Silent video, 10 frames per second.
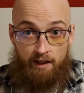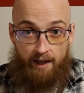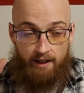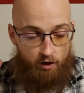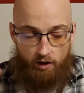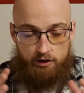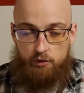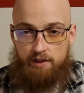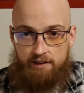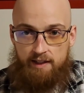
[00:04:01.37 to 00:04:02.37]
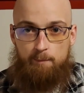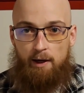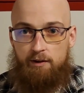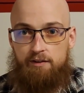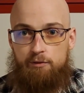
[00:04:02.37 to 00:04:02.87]
and all you can think
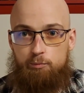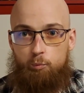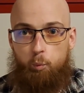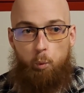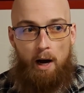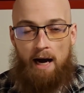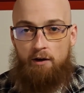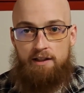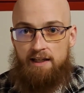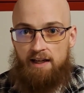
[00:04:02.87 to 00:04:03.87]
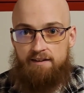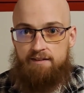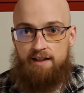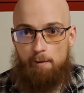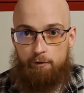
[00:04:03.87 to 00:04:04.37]
about is, well, how did I not see
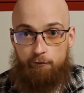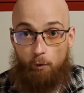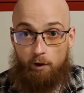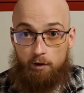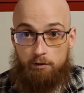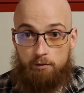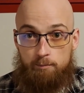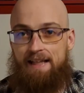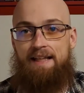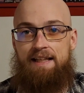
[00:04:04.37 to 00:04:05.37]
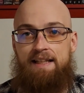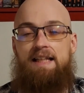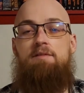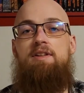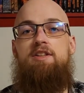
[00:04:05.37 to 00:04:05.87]
that before?
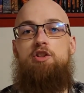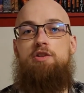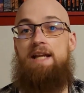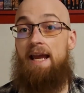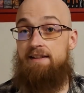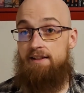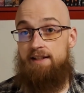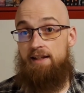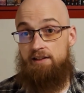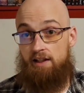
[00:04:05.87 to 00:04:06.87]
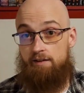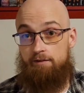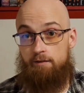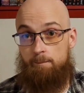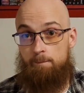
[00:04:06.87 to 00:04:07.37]
Even in your day-to-day life,
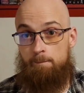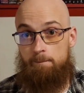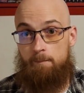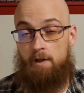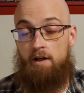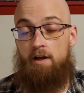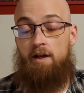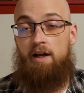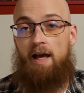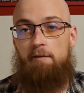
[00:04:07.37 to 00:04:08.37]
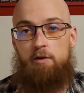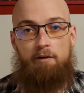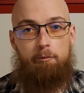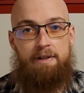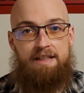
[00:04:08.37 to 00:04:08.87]
have you
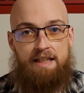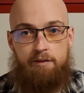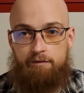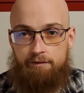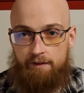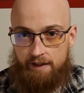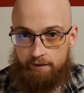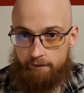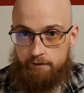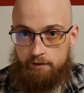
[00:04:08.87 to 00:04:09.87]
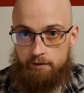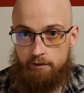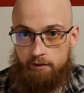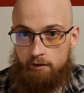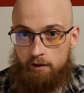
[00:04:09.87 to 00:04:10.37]
ever been convinced
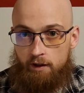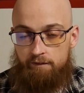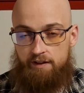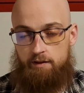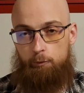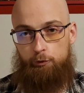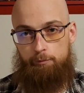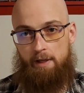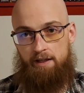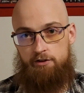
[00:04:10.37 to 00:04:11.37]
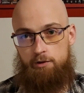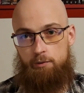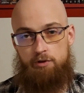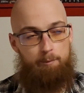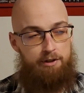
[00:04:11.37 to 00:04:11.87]
that someone was mad at you,
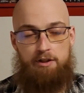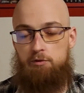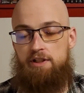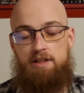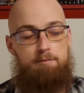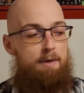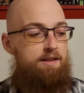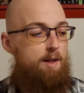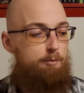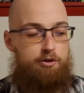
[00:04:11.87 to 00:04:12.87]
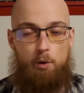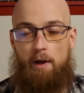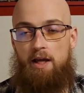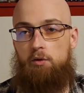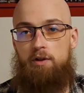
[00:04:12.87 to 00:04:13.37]
something you did made them so
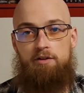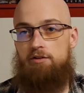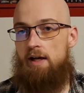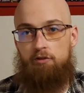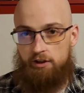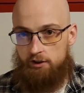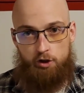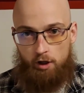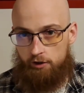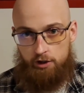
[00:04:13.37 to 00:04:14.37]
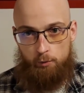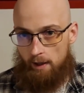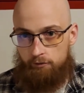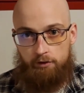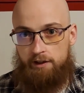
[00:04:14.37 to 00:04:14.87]
angry they're never going to talk to you
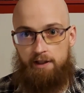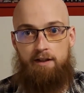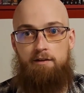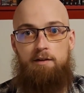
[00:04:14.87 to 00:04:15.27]
ever again?